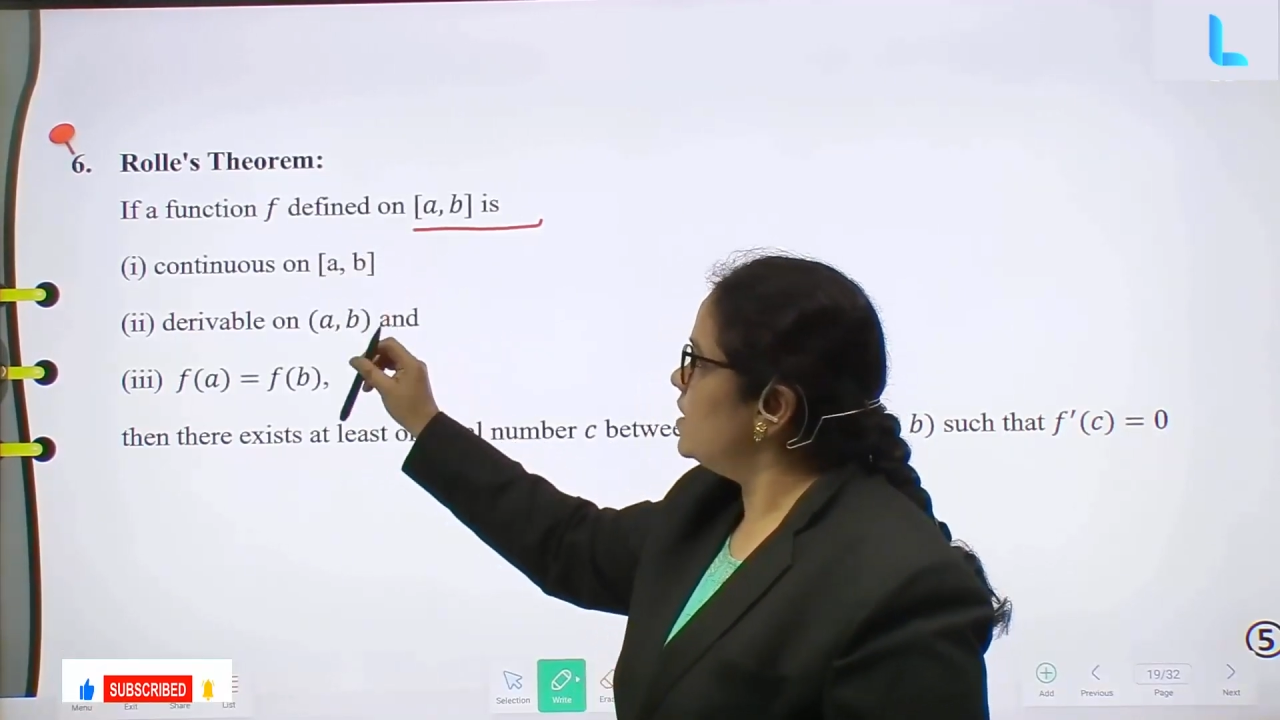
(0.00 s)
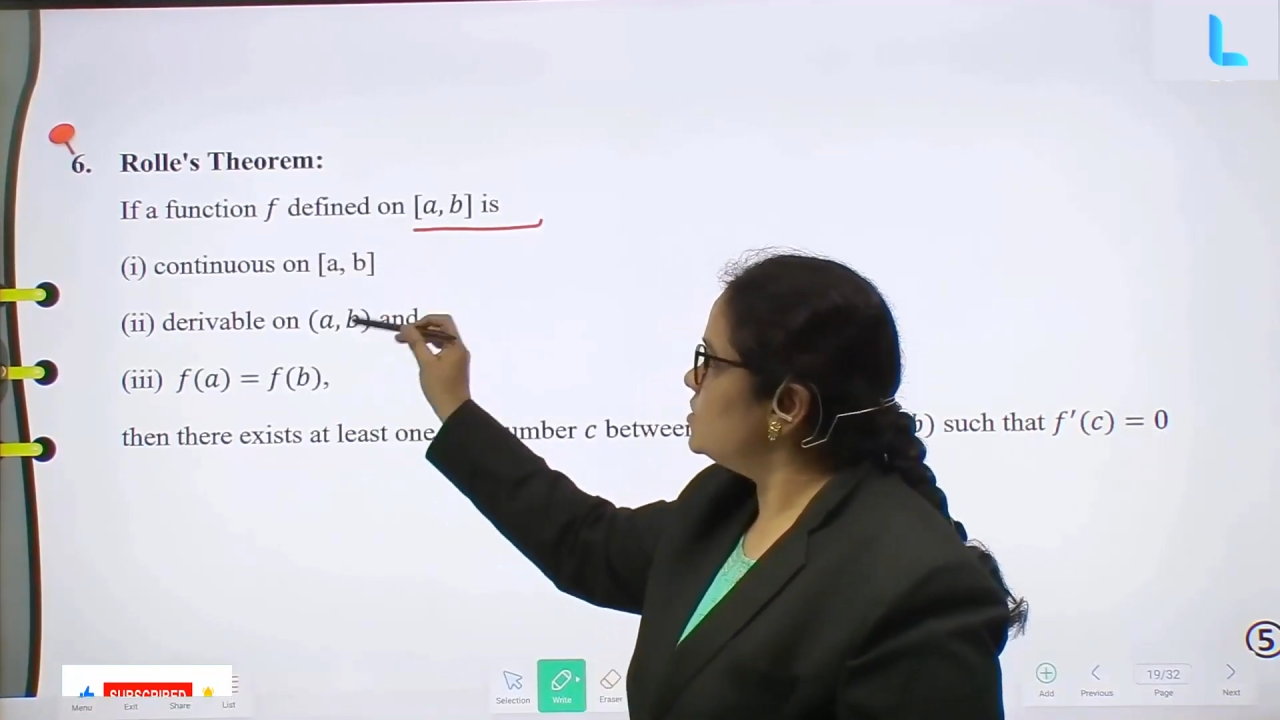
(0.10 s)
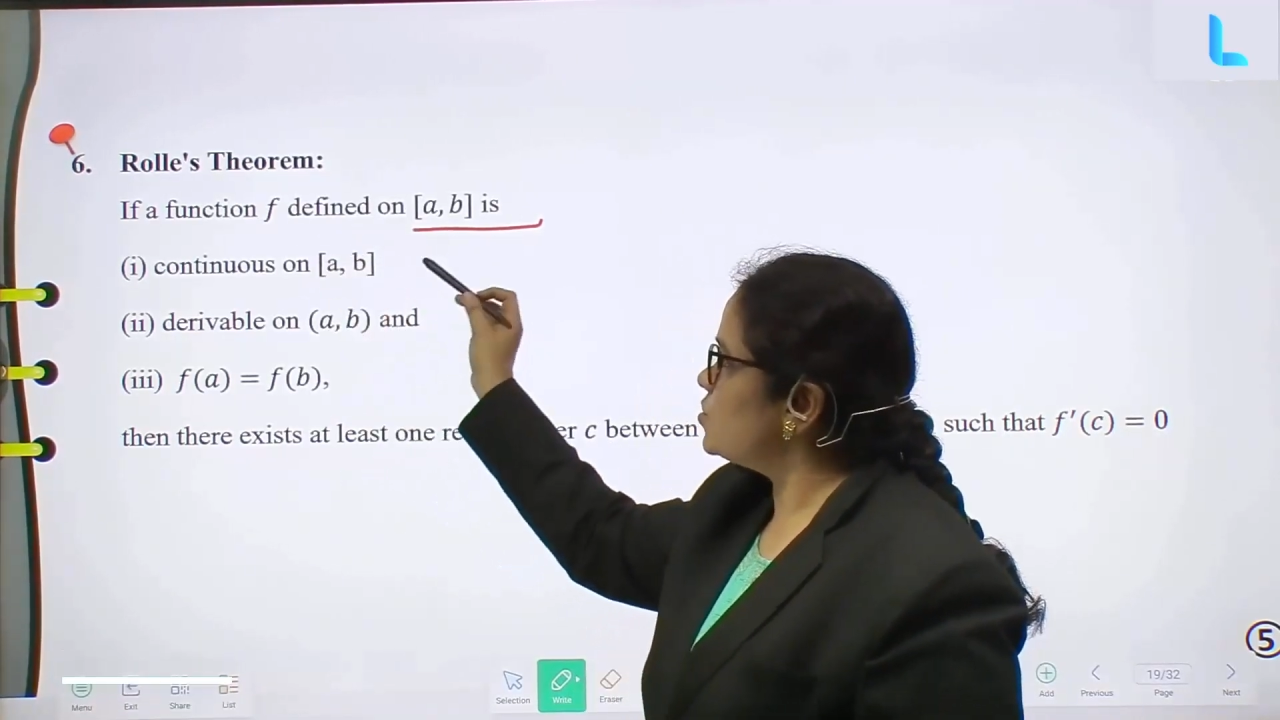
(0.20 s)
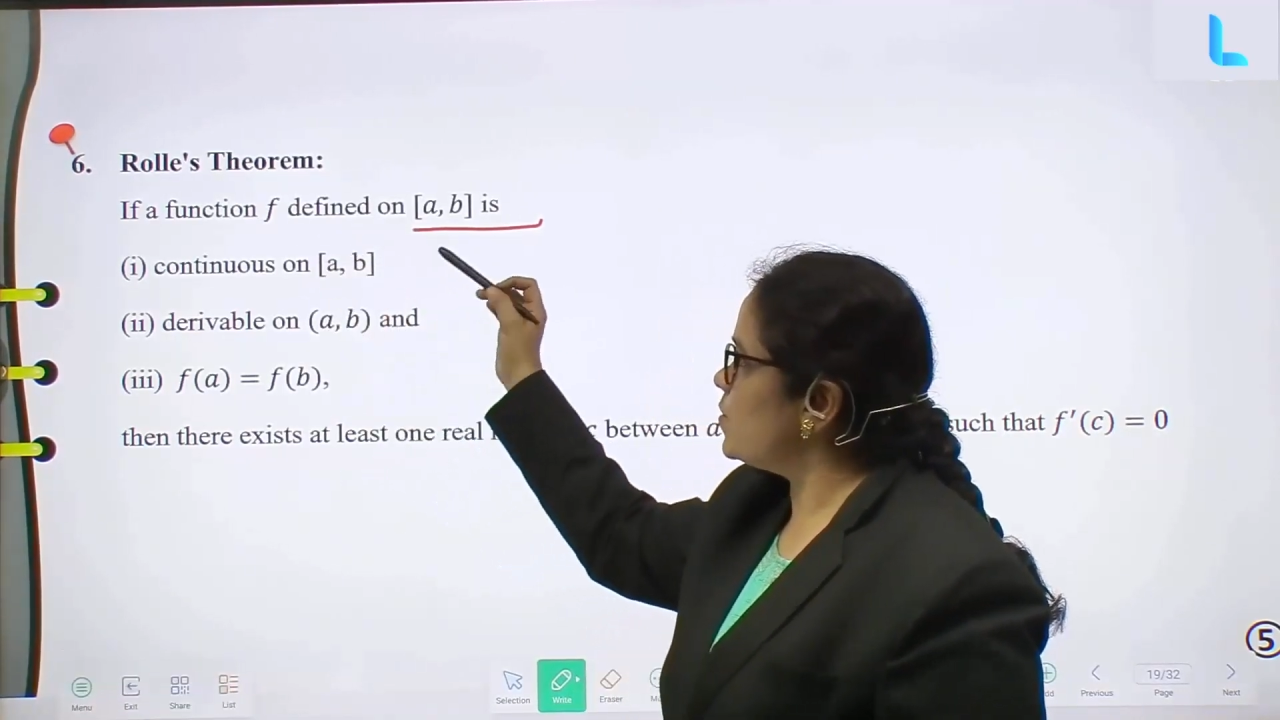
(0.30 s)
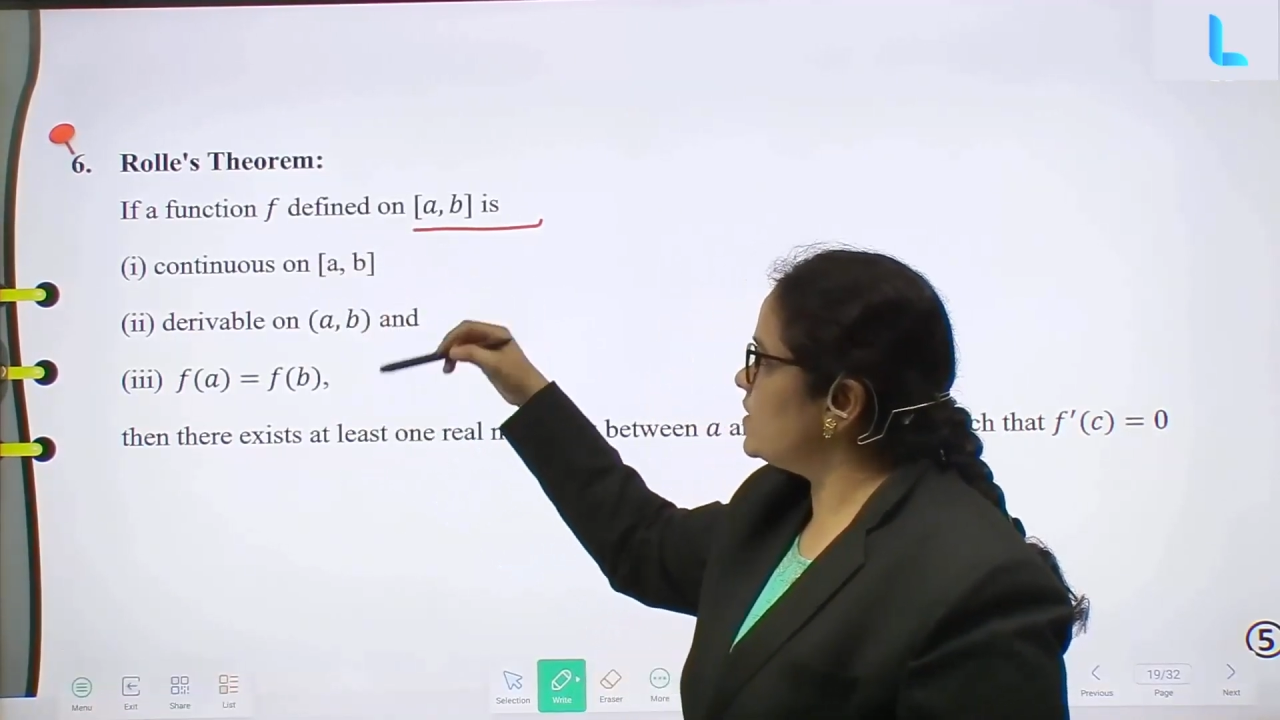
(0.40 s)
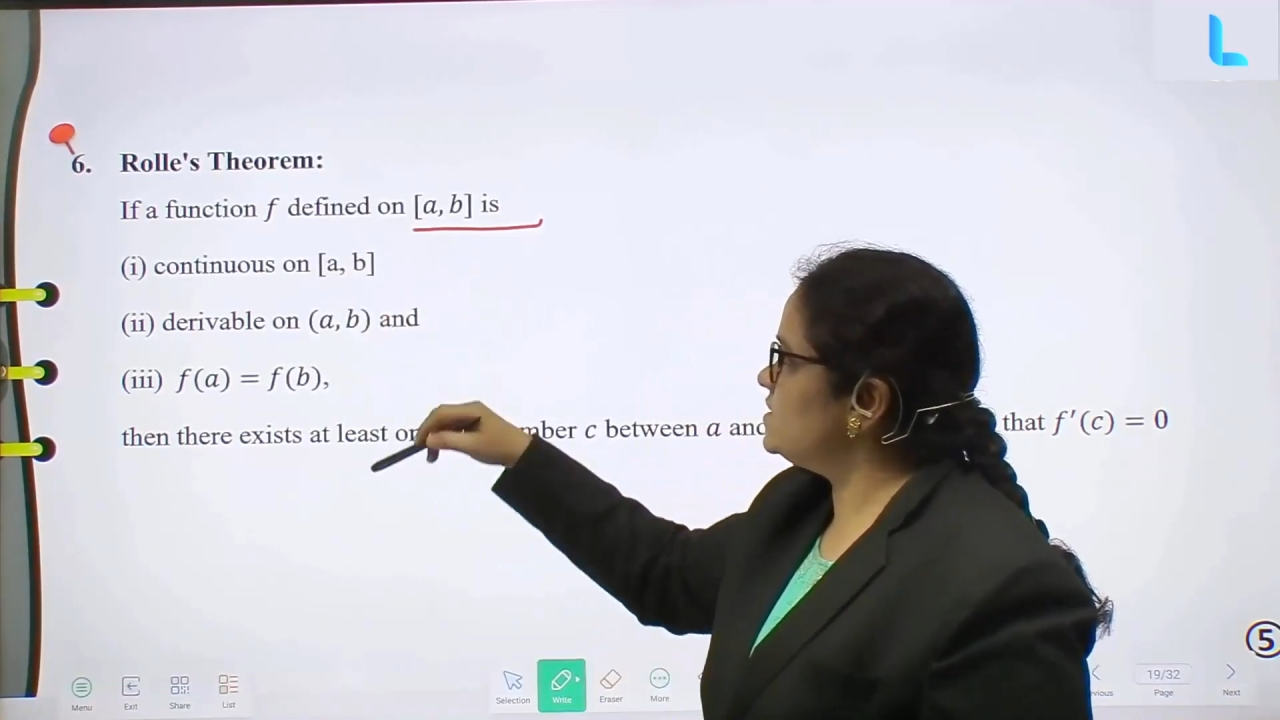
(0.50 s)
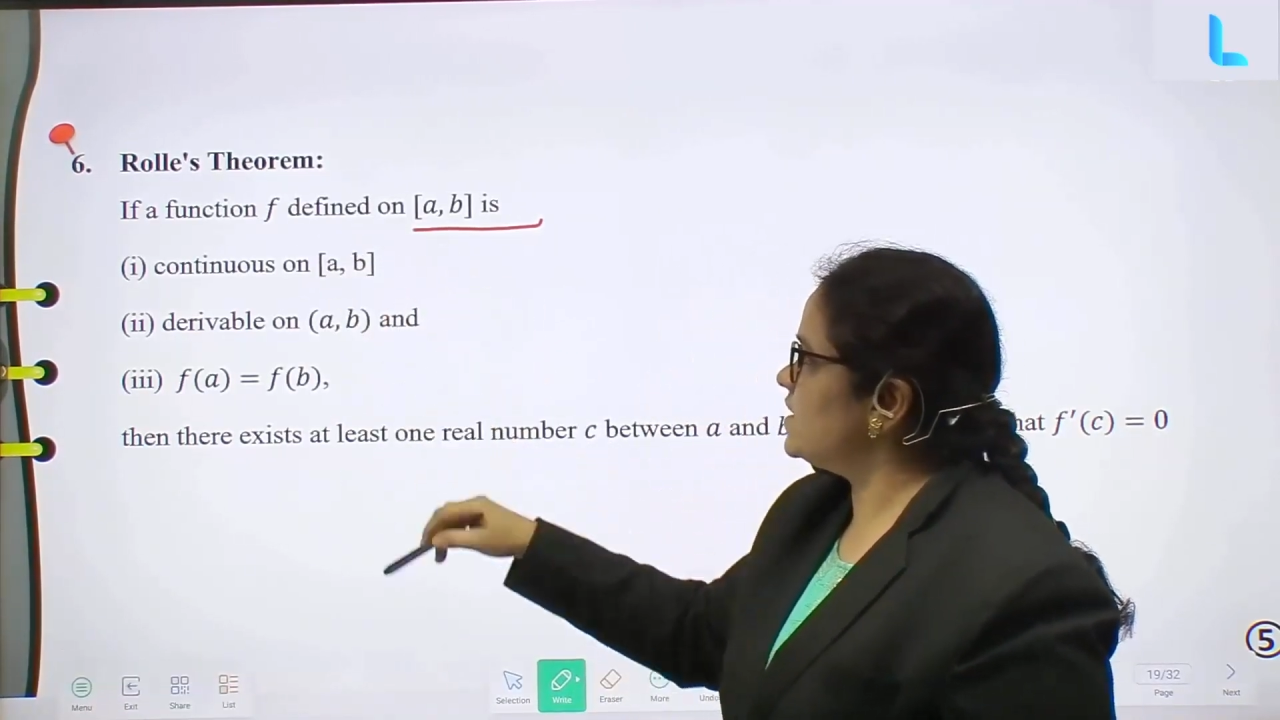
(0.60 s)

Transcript: So once